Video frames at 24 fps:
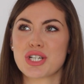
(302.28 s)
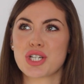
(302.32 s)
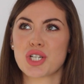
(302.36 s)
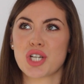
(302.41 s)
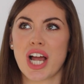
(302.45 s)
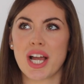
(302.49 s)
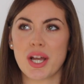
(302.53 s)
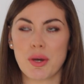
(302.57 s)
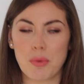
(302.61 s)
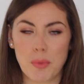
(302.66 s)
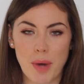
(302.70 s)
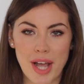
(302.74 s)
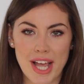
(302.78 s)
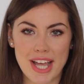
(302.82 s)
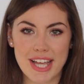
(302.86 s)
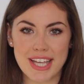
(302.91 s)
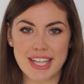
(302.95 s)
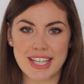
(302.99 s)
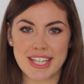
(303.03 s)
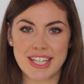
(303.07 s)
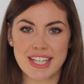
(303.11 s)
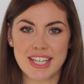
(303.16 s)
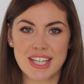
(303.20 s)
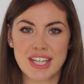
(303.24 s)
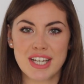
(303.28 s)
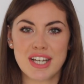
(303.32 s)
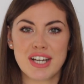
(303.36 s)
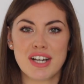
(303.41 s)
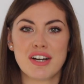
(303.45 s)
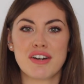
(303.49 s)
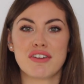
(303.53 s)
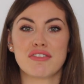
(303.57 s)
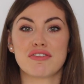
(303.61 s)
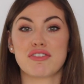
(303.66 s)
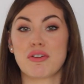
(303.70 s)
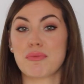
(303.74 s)
shy away
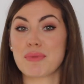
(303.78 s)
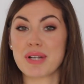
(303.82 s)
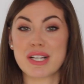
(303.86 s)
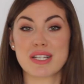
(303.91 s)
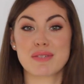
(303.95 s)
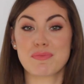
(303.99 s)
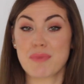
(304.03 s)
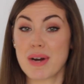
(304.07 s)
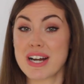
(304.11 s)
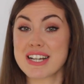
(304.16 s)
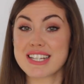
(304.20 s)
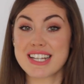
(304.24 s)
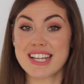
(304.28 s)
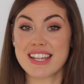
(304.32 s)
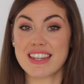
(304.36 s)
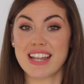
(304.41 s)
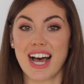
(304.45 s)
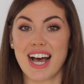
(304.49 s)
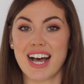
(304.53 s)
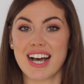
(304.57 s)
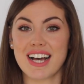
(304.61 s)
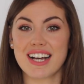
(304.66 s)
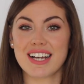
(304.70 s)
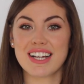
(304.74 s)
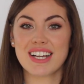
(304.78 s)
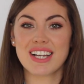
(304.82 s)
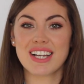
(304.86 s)
from expressing that.